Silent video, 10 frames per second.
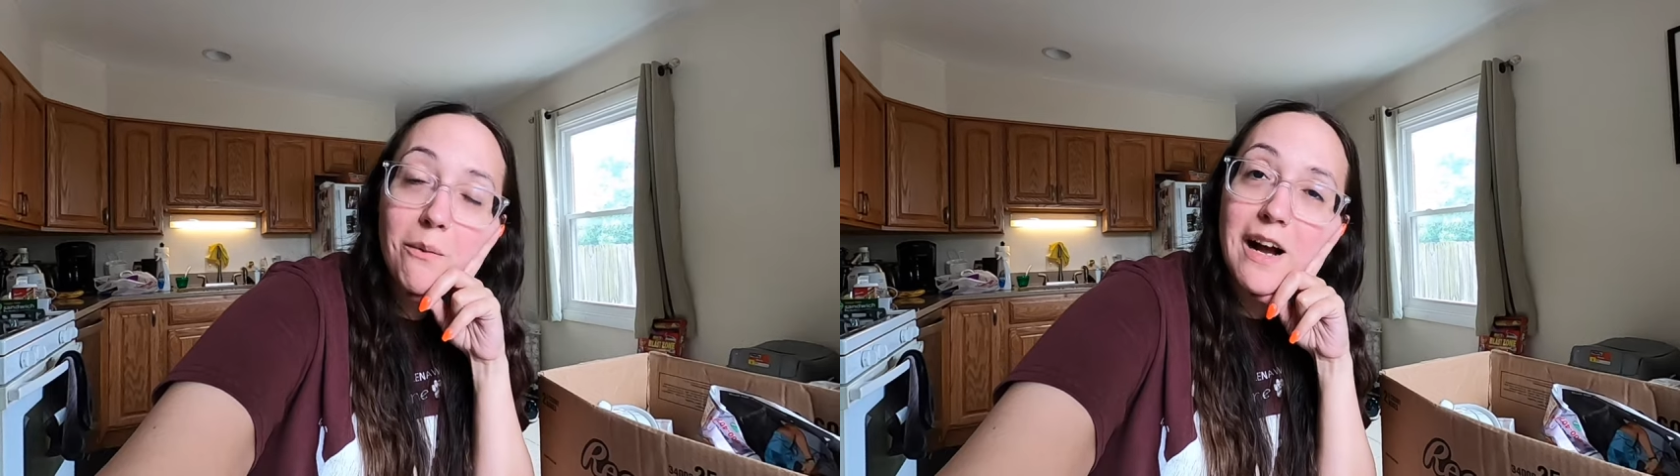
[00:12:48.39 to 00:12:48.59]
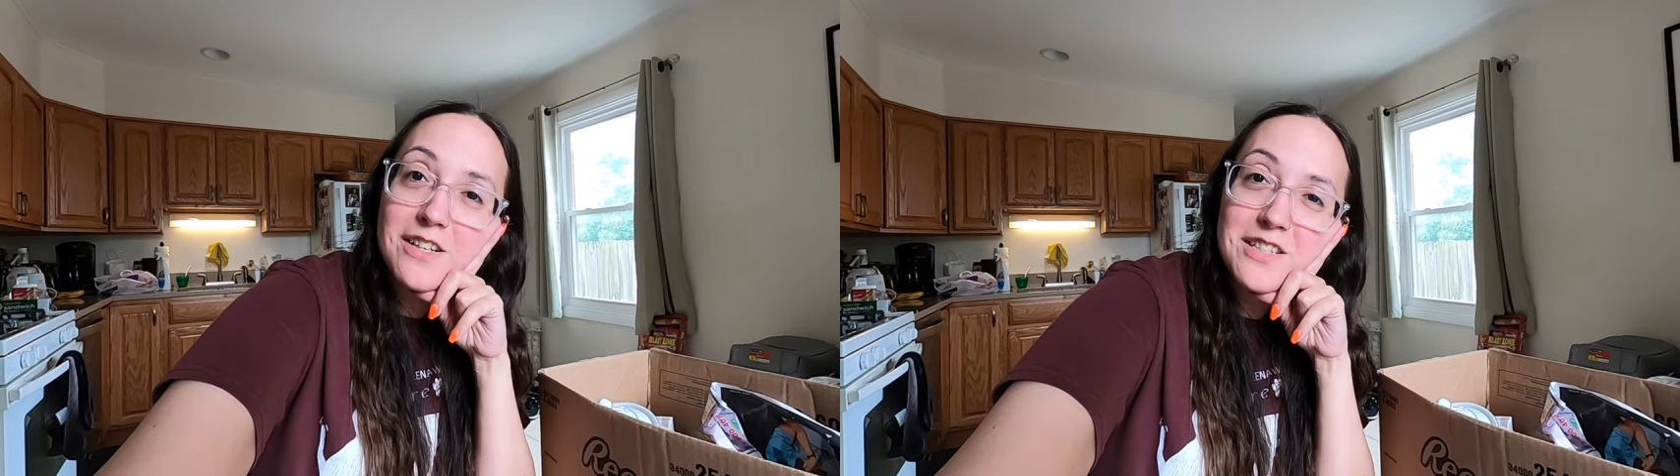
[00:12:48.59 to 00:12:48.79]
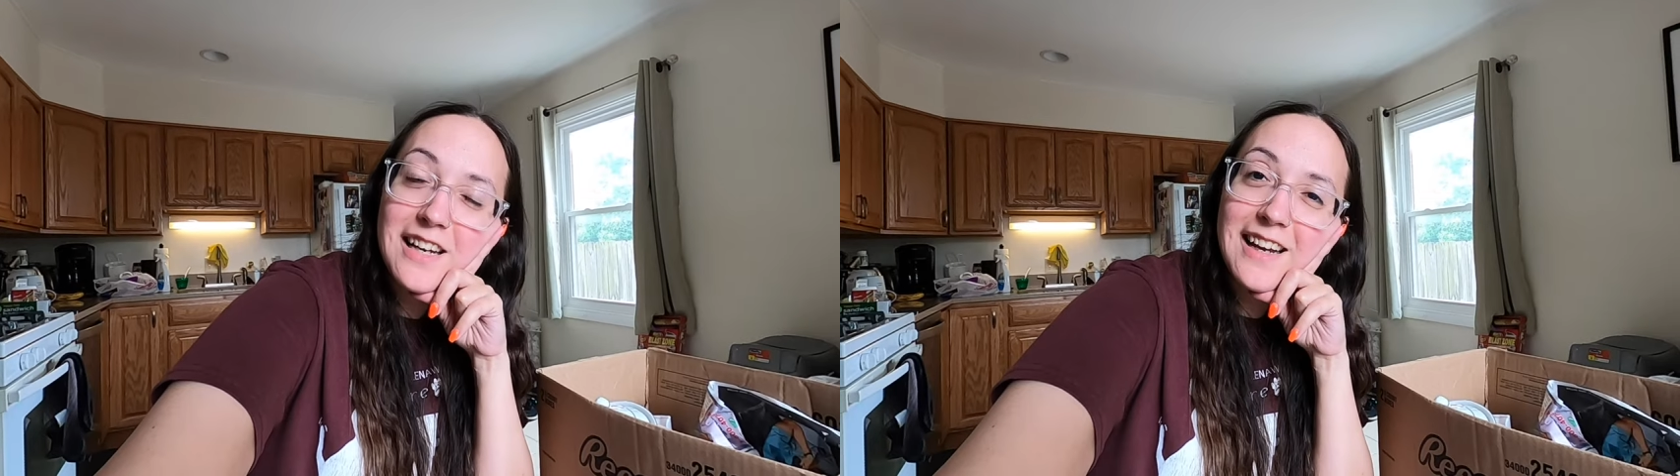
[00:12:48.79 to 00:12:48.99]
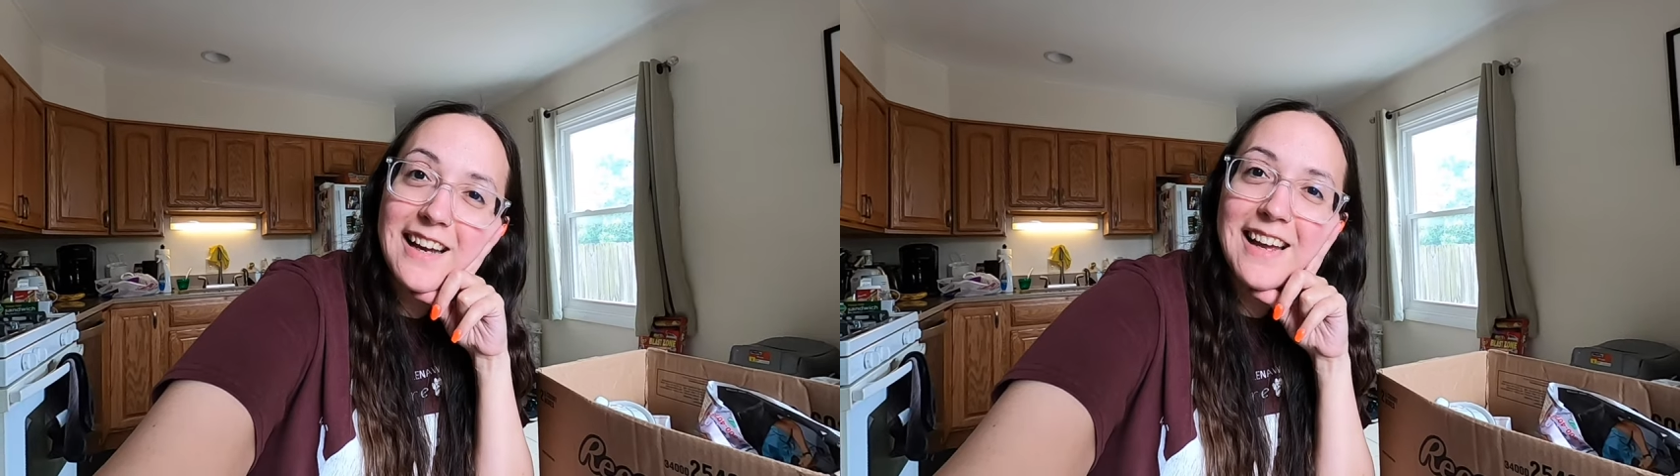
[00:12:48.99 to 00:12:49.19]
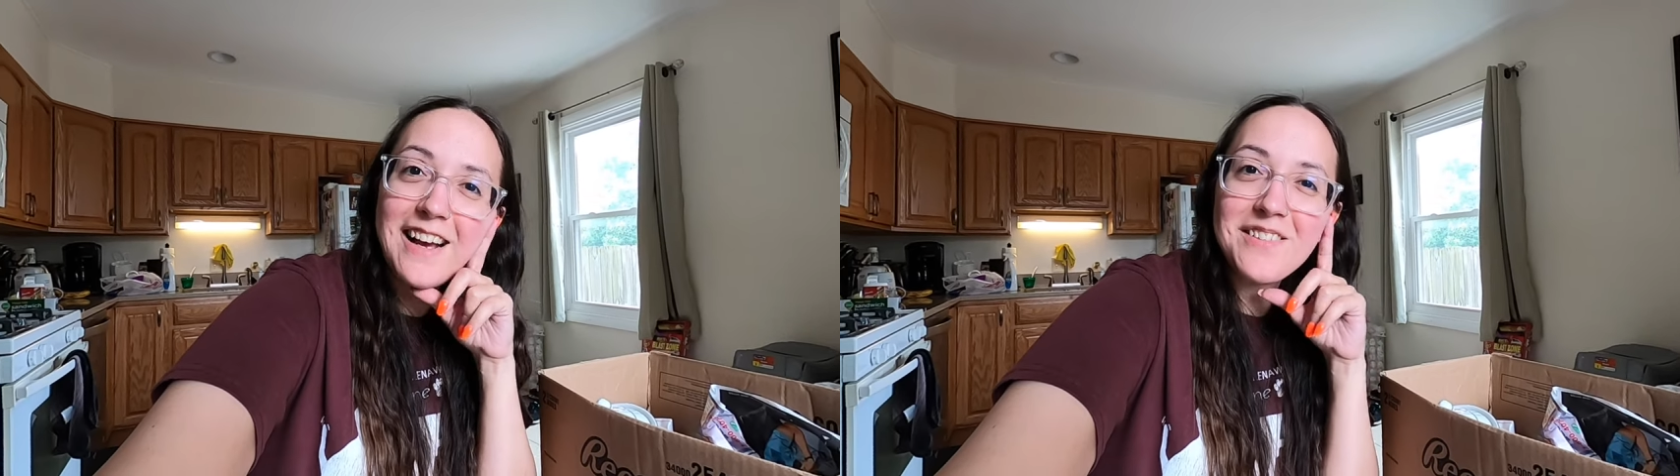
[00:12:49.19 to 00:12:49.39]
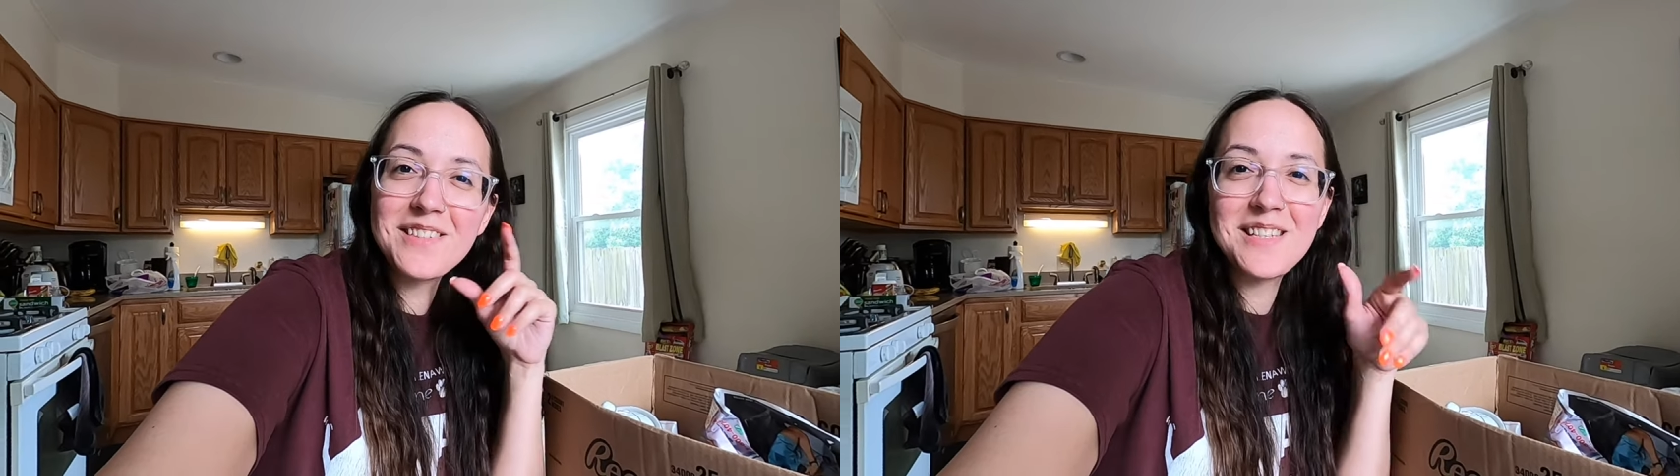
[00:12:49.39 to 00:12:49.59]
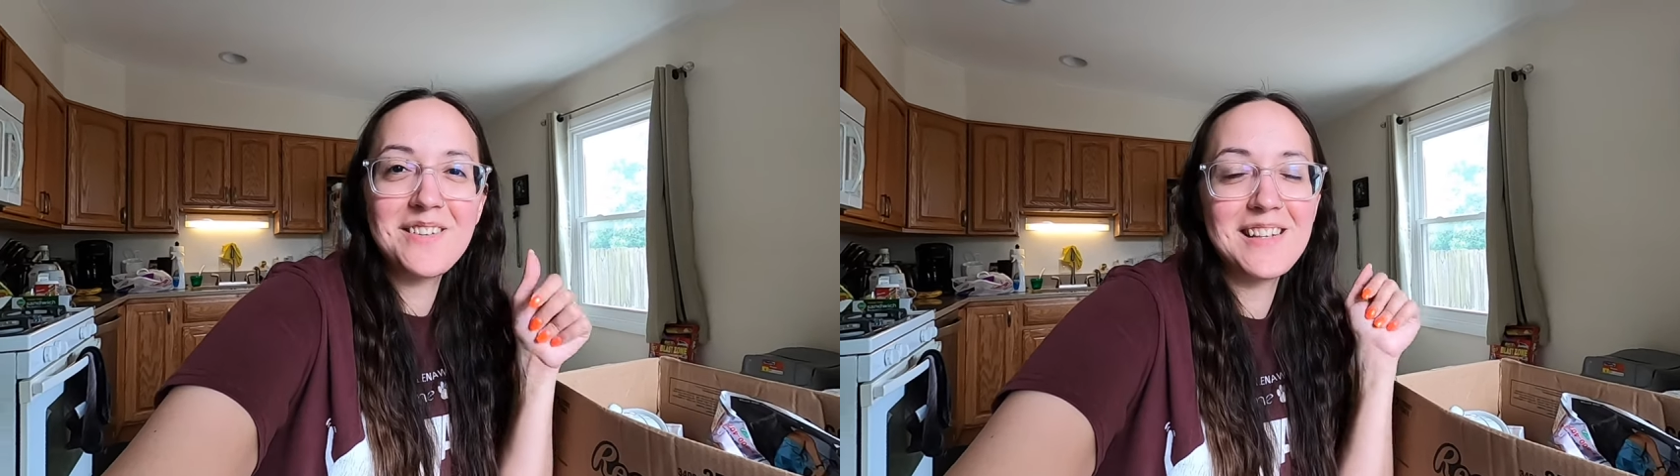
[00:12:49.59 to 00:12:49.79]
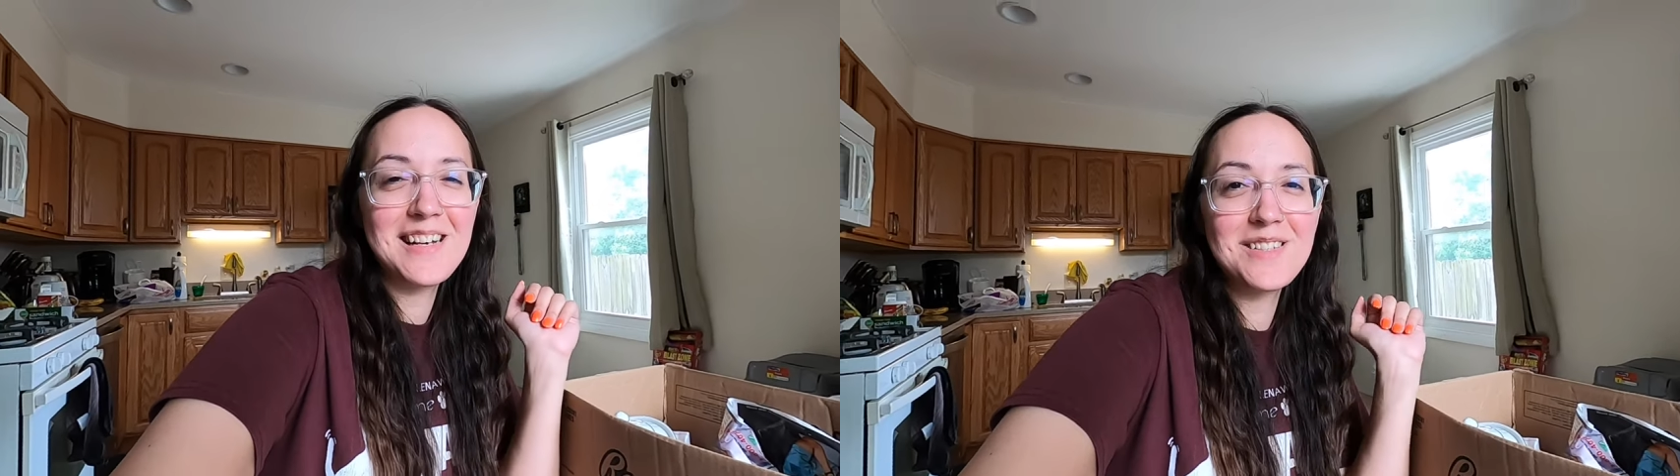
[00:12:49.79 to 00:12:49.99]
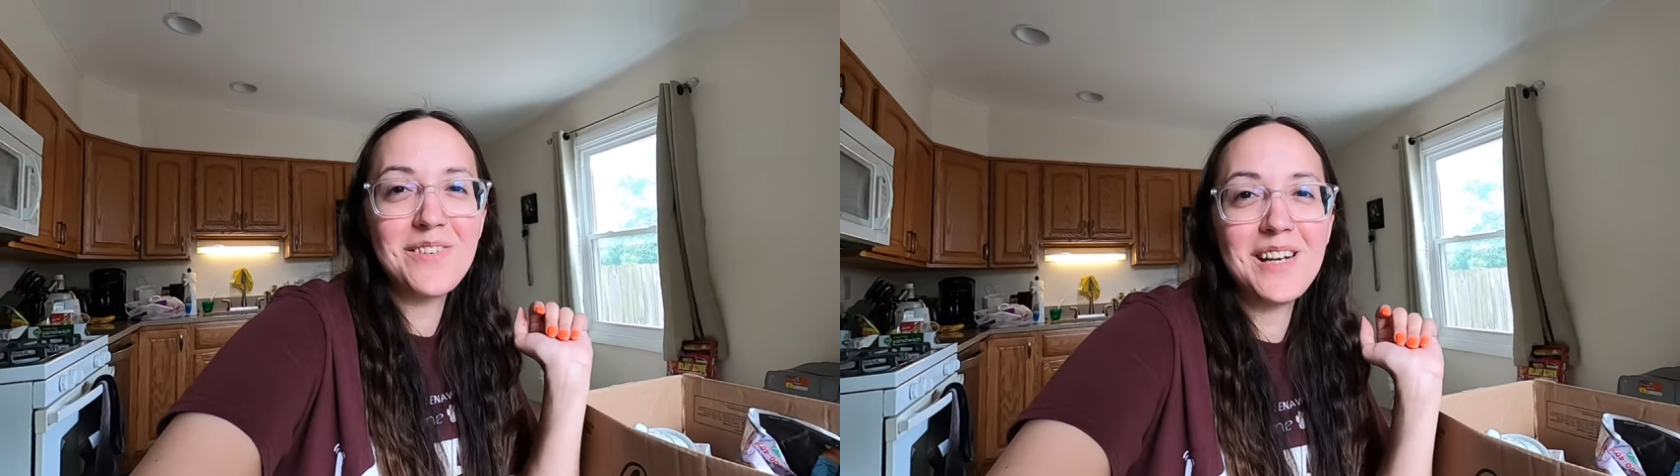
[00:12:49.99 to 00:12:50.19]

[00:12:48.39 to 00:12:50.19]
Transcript: watching and I will see you in the next